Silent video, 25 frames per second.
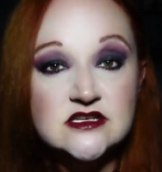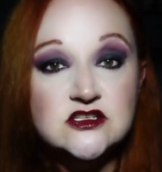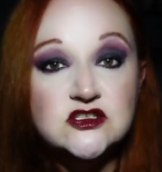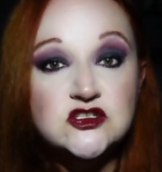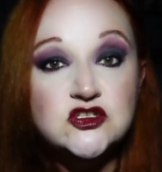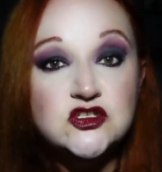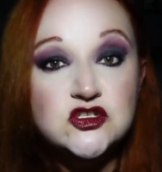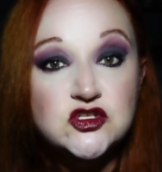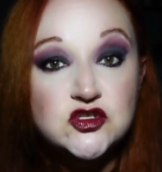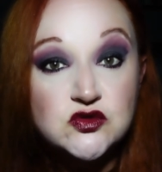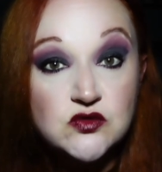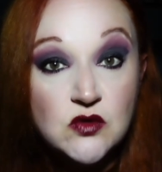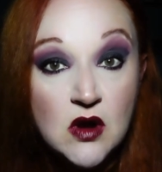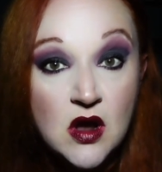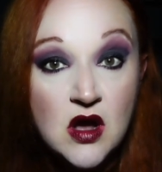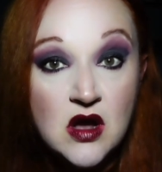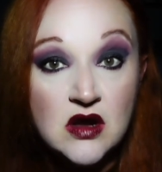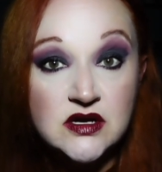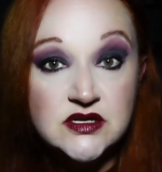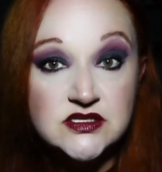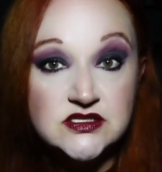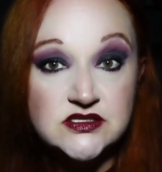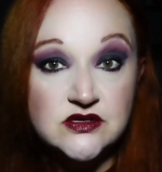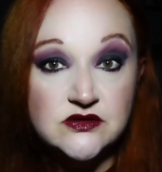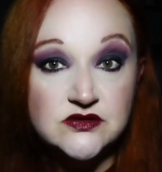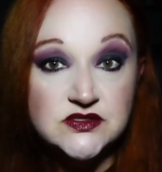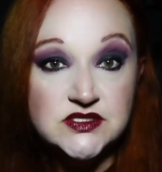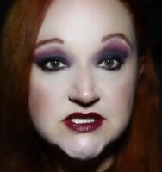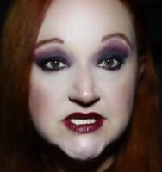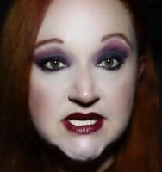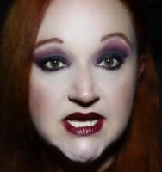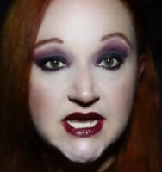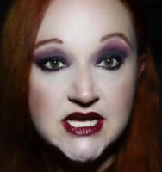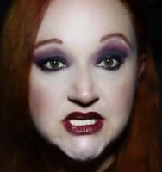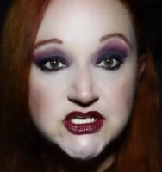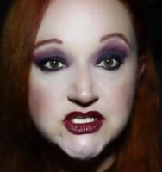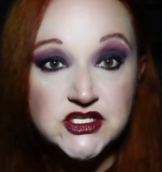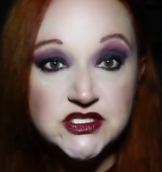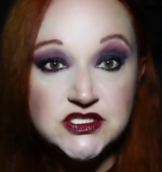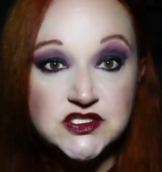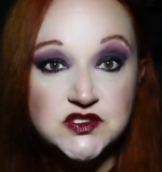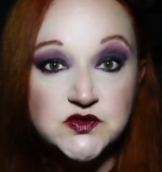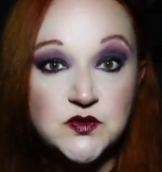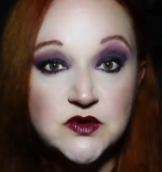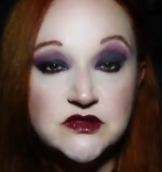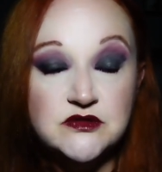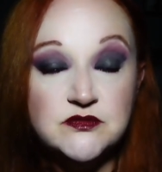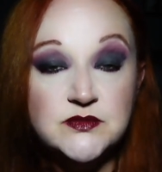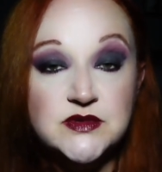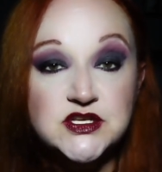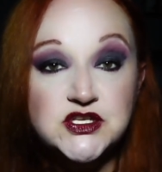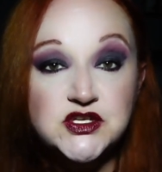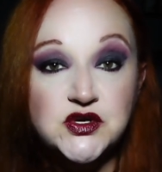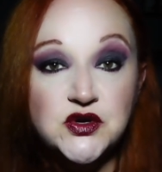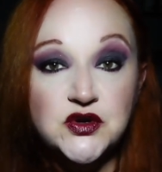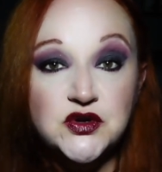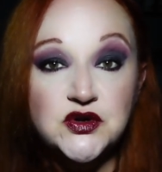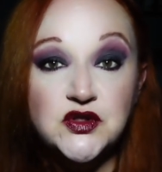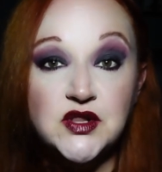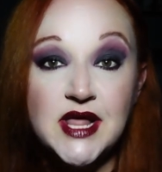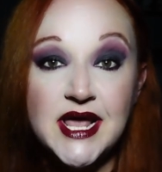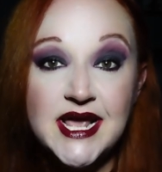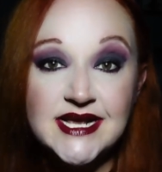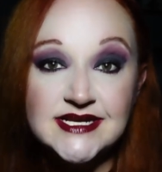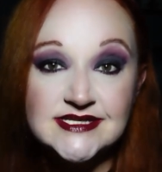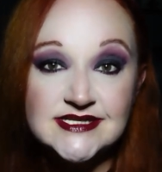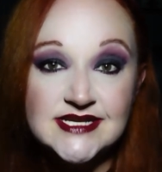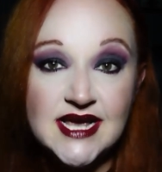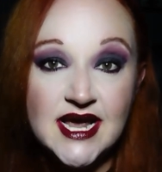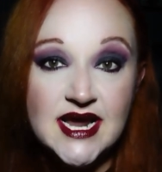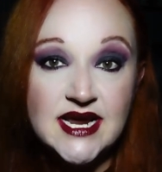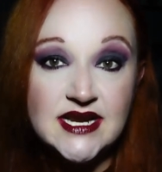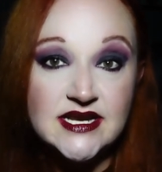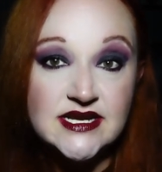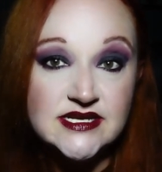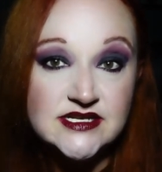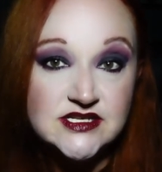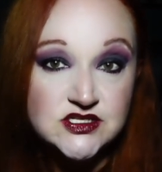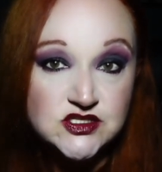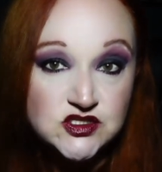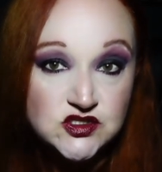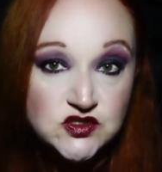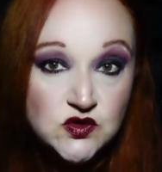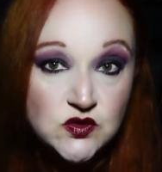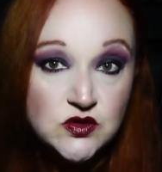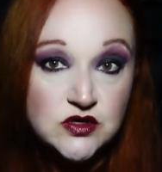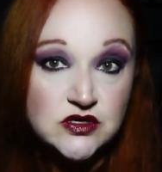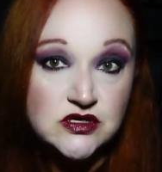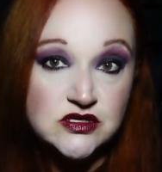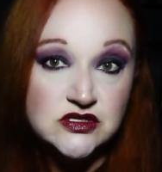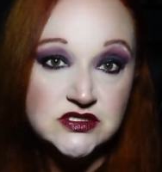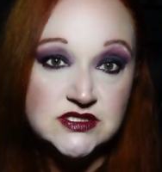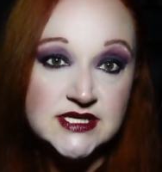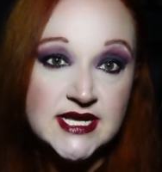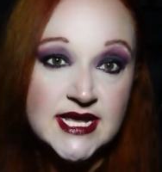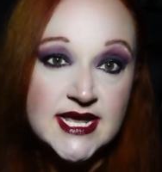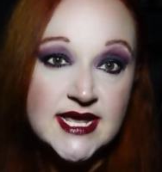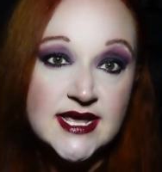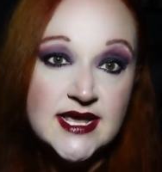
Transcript: strong associations with maternal anxiety disorders,